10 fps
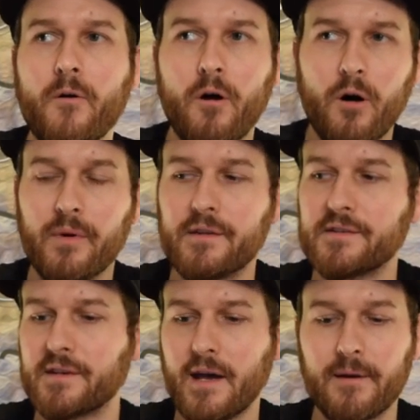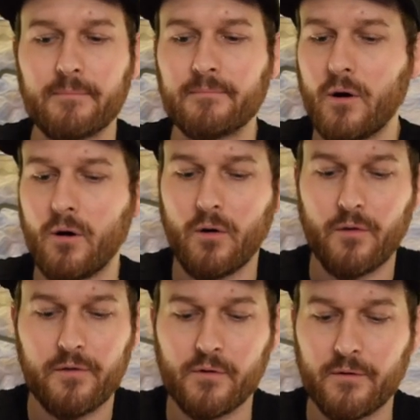almonds, again,
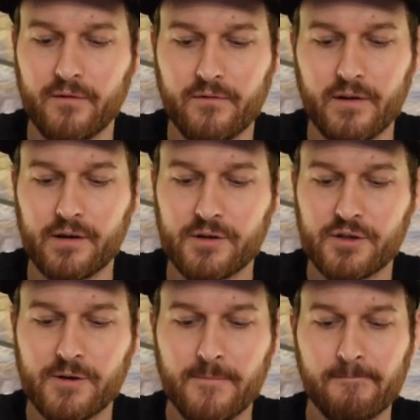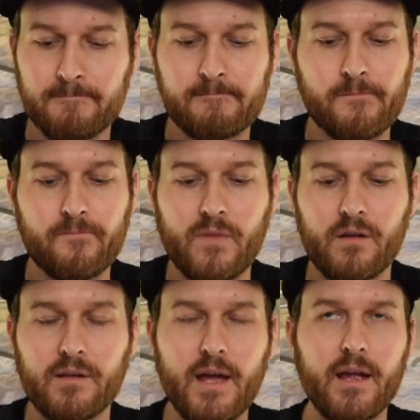all throughout the finish.
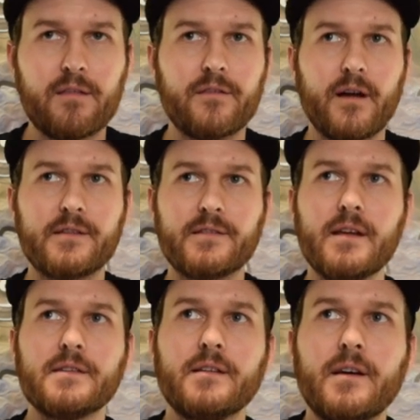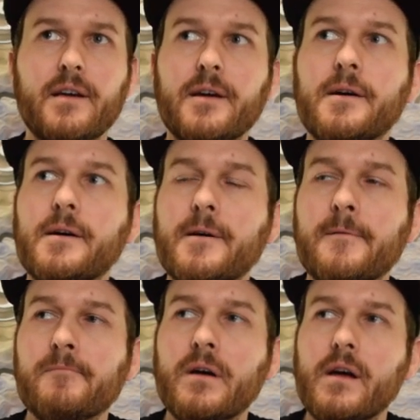Length, I'd say it's like,
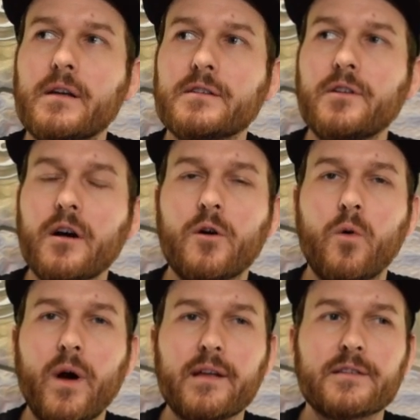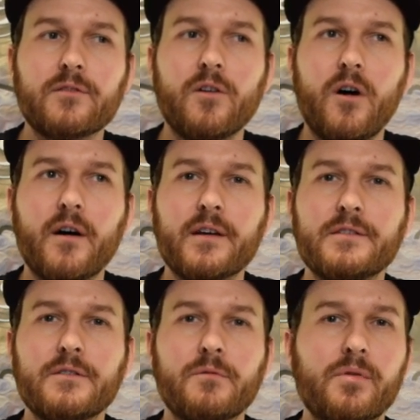it's not quite as long
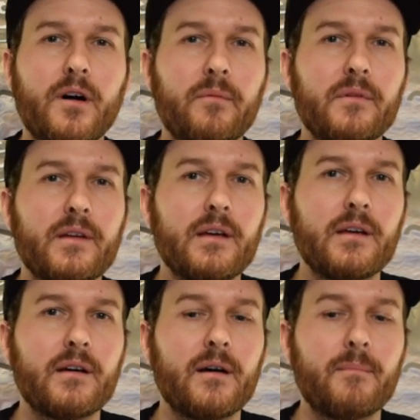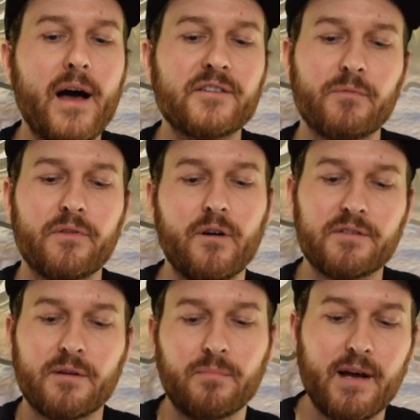as you'd probably imagine with all
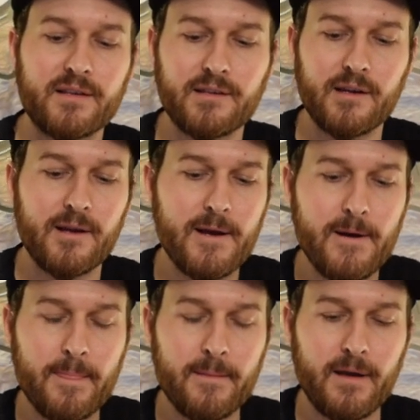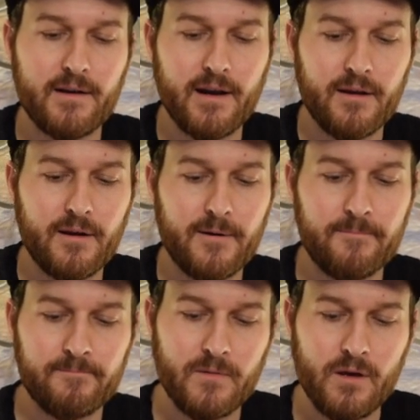this complexity. It kind of
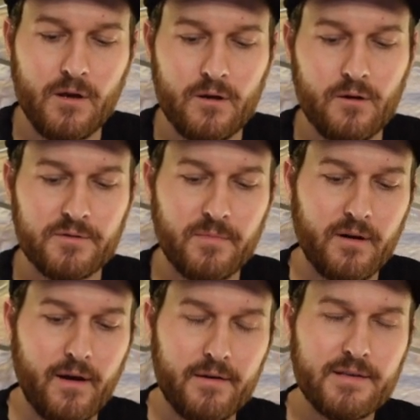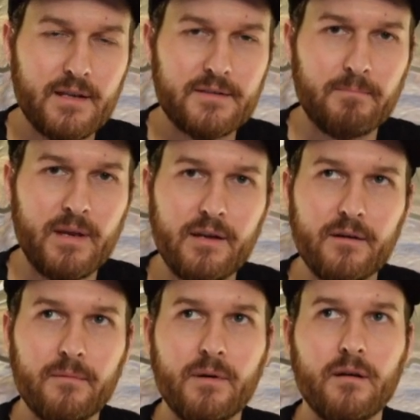goes about, I'd say it's
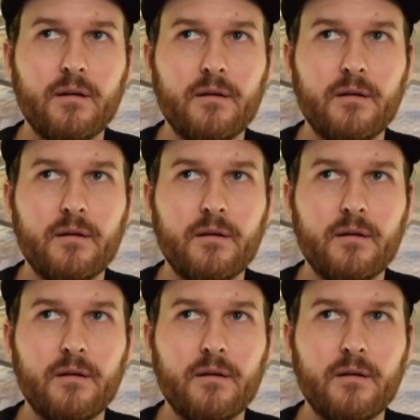medium